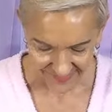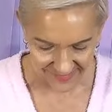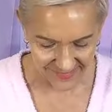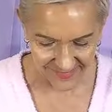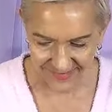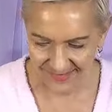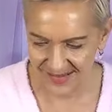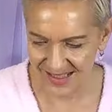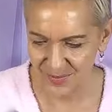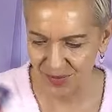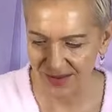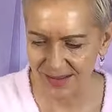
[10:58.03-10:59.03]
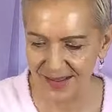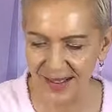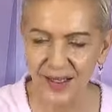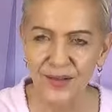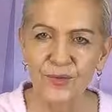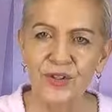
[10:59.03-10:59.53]
Oh, Spirit
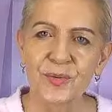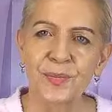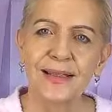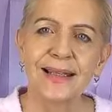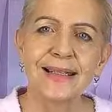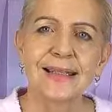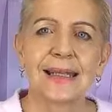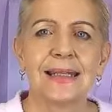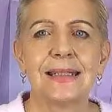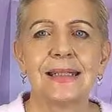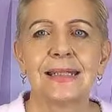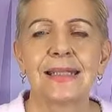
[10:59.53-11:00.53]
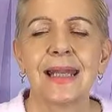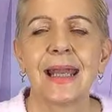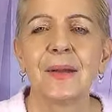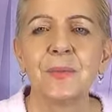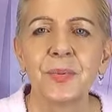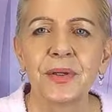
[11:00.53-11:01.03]
saying, would you please get into the
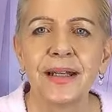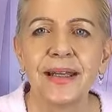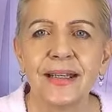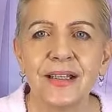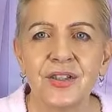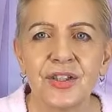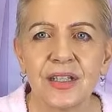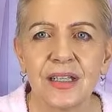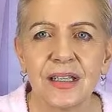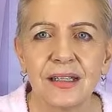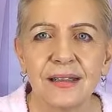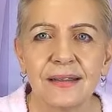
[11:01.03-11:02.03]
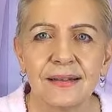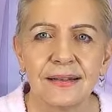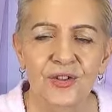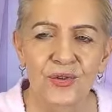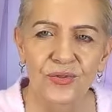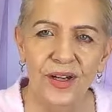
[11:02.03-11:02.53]
Emperor energy?
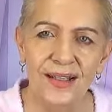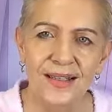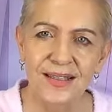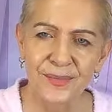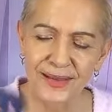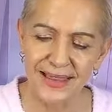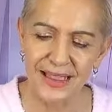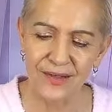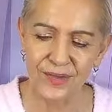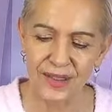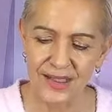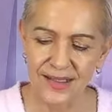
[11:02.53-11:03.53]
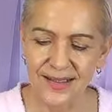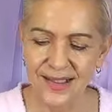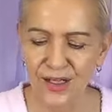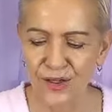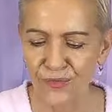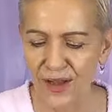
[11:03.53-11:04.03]
Trust and believe in yourself.